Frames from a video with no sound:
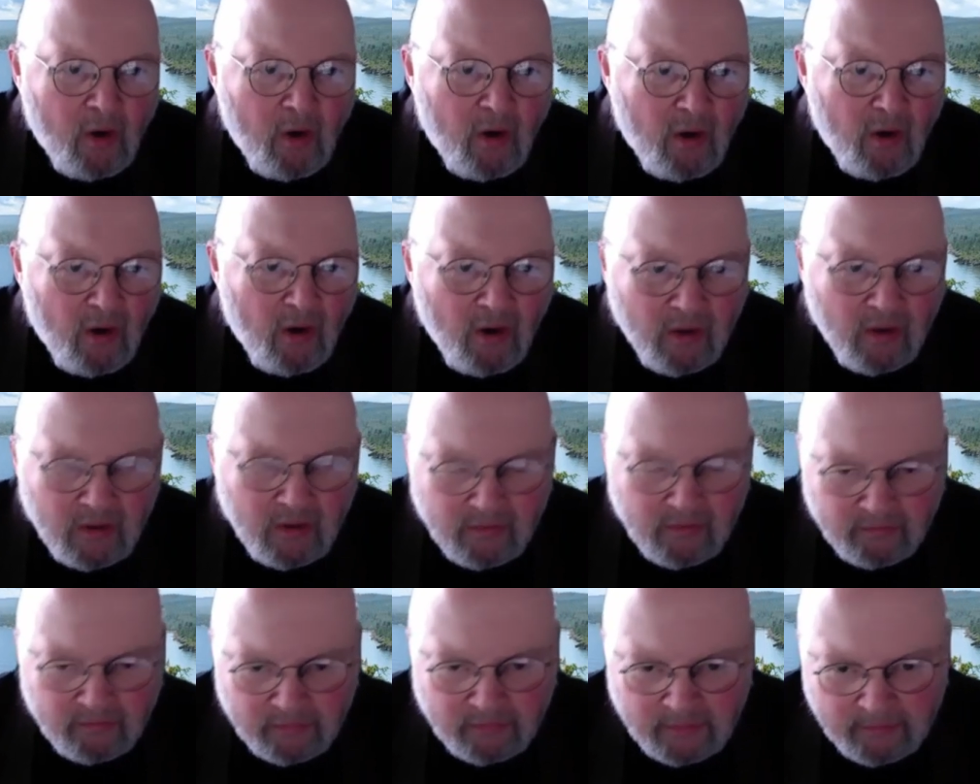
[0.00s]
All
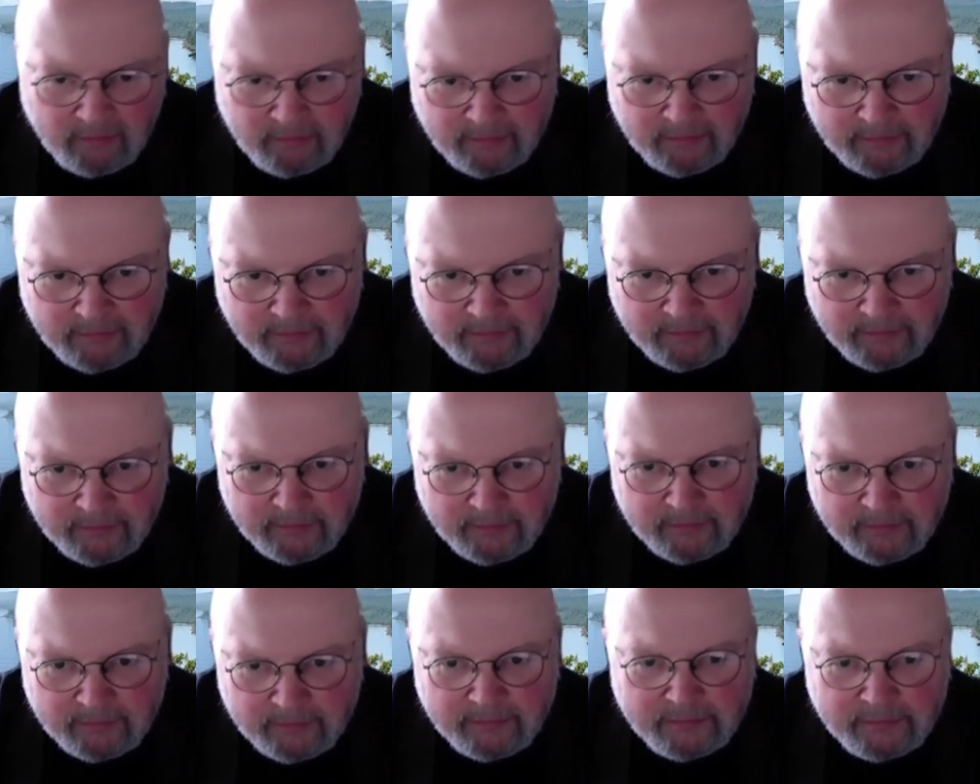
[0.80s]
of them.
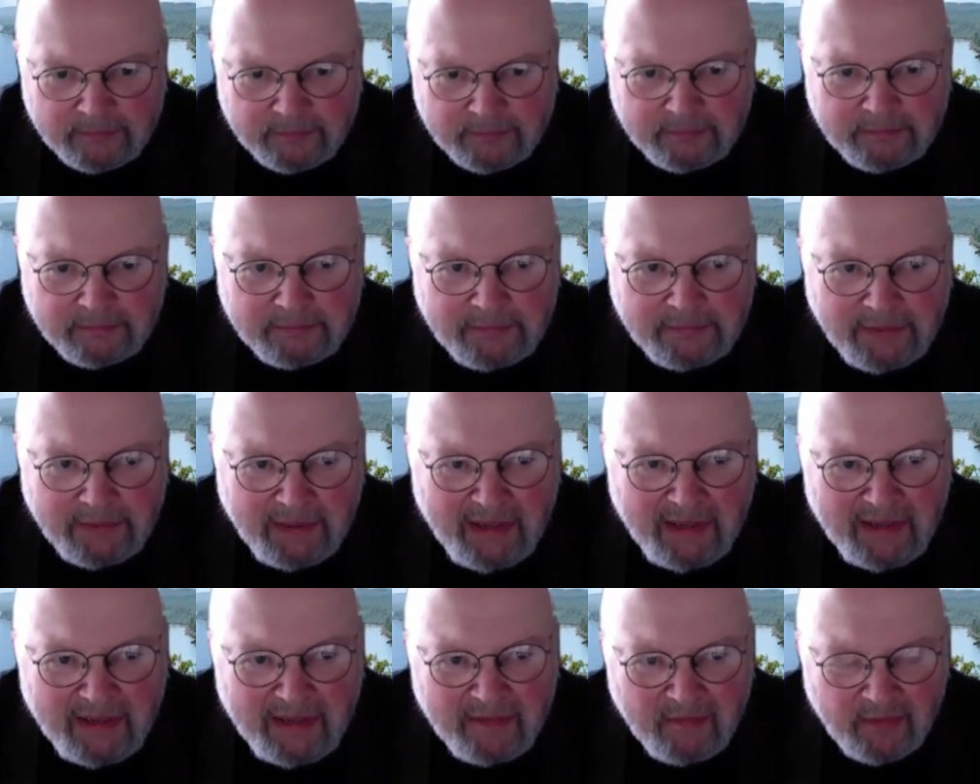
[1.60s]

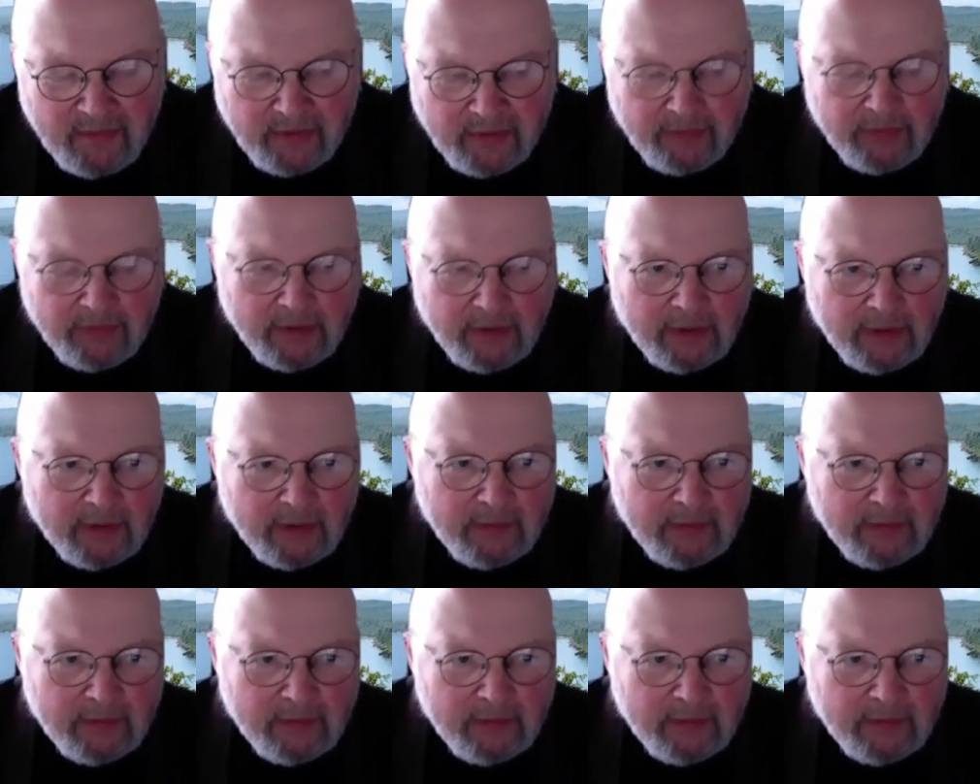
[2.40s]
Everything.